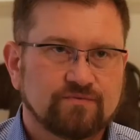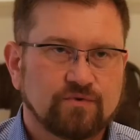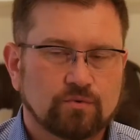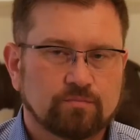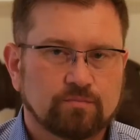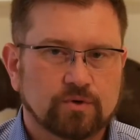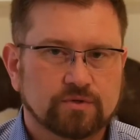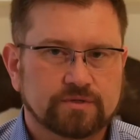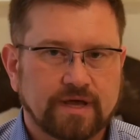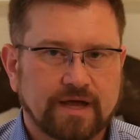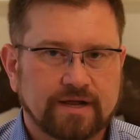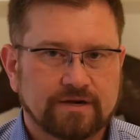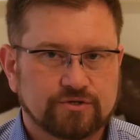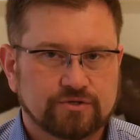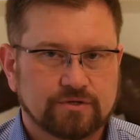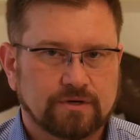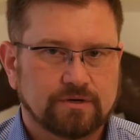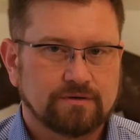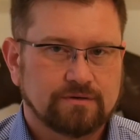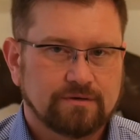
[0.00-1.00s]
for
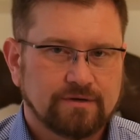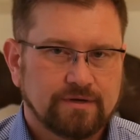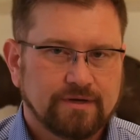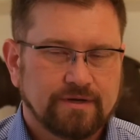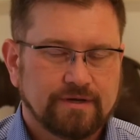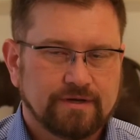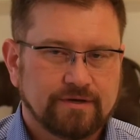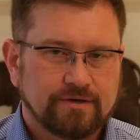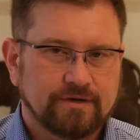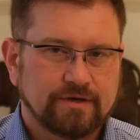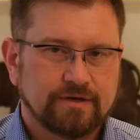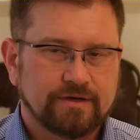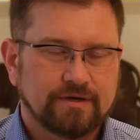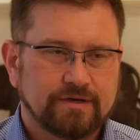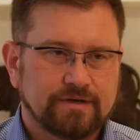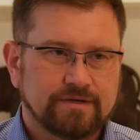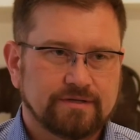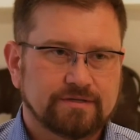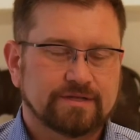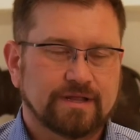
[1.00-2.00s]
potential.
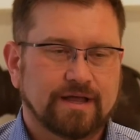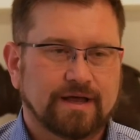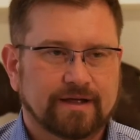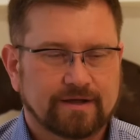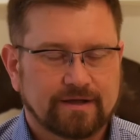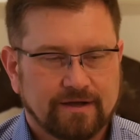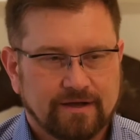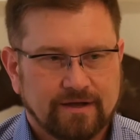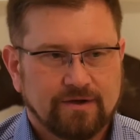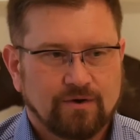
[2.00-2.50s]
It's like,